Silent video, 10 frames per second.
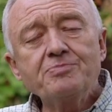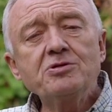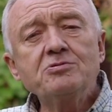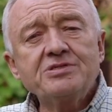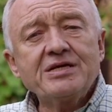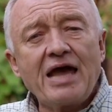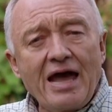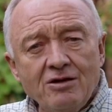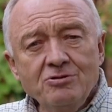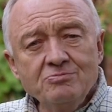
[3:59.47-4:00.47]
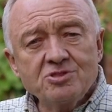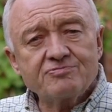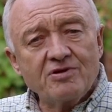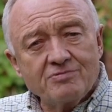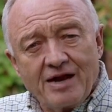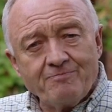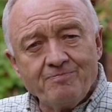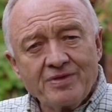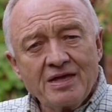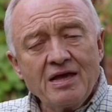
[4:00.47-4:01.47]
building homes for rent.
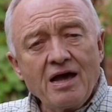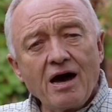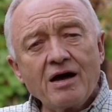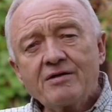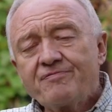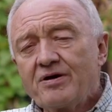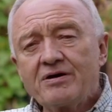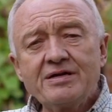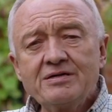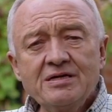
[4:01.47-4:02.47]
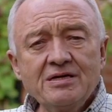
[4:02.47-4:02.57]
I find